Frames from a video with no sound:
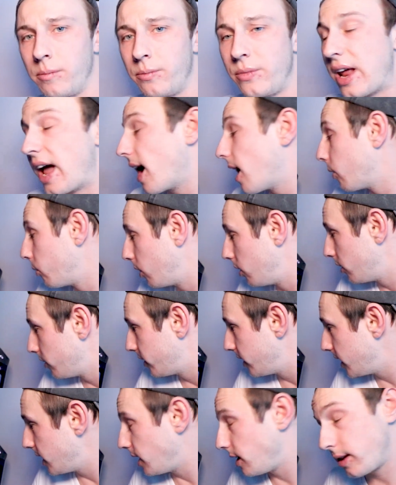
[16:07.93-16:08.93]
Now,
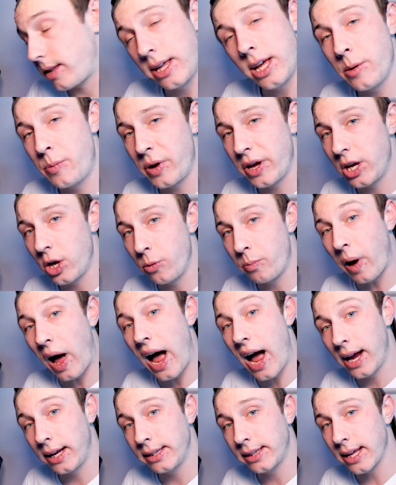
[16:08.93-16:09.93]
the CPU
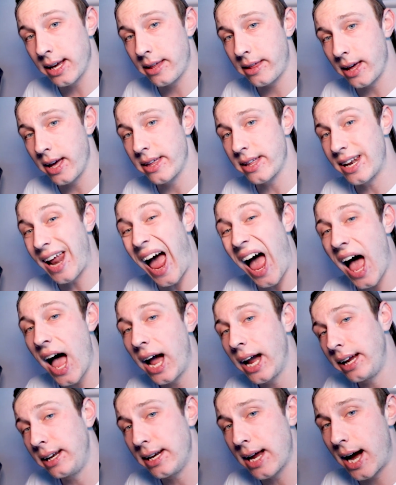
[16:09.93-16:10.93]
behind this is an
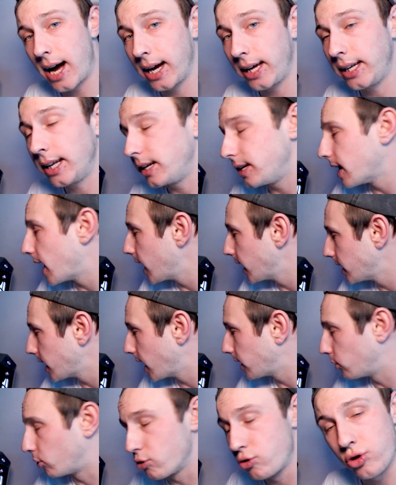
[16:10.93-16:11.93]

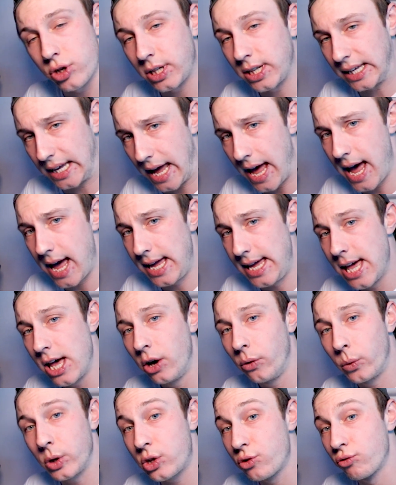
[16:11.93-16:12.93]
i9-9900K,
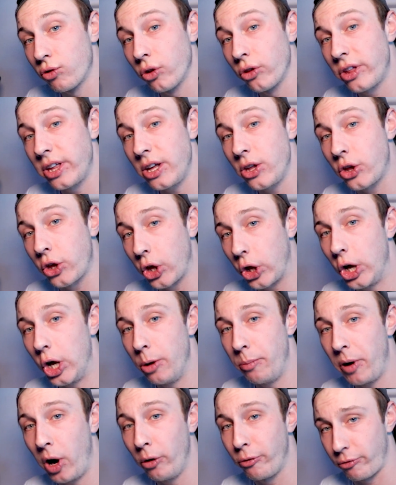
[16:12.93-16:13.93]
which runs in
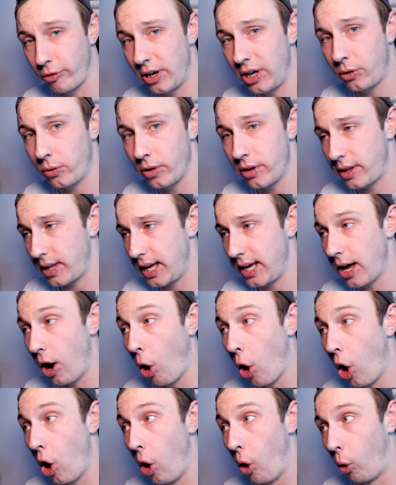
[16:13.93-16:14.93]
turbo frequency
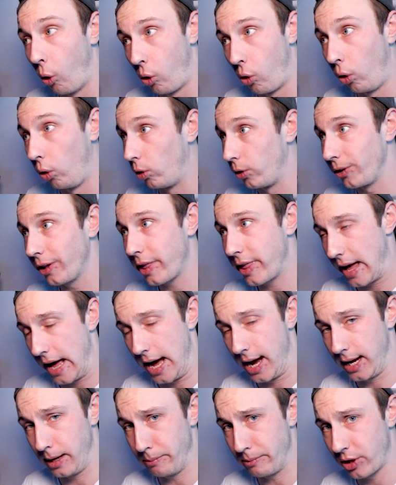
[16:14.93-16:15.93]
at all
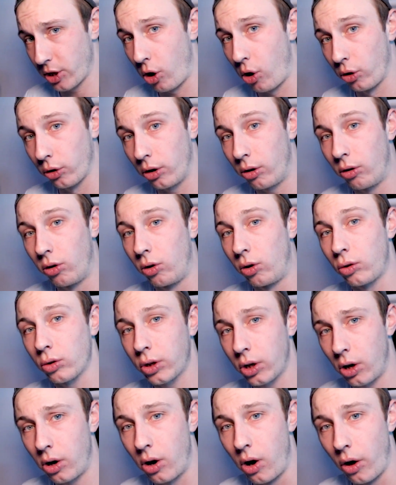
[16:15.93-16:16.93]
times, on all
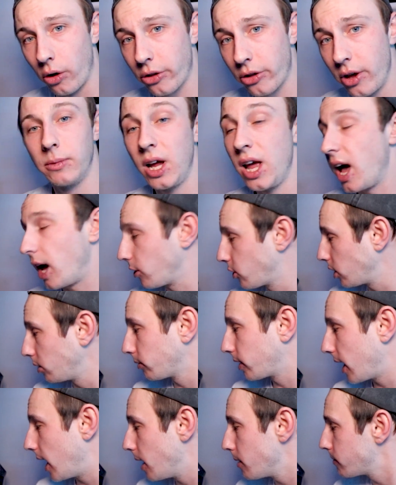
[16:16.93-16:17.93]
cores. And
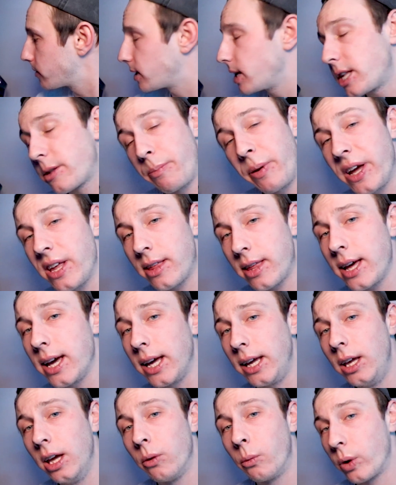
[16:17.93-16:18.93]
sometimes this
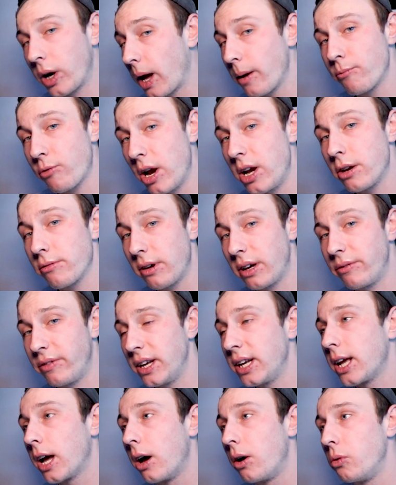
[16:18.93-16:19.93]
PC, when I'm rendering
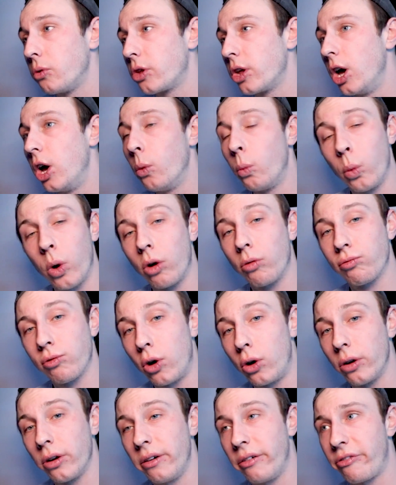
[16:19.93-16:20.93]
videos, will
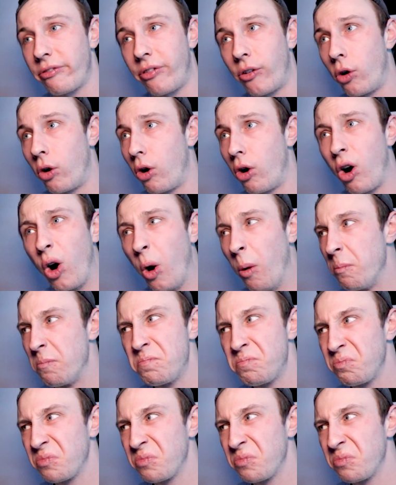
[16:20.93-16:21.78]
run for,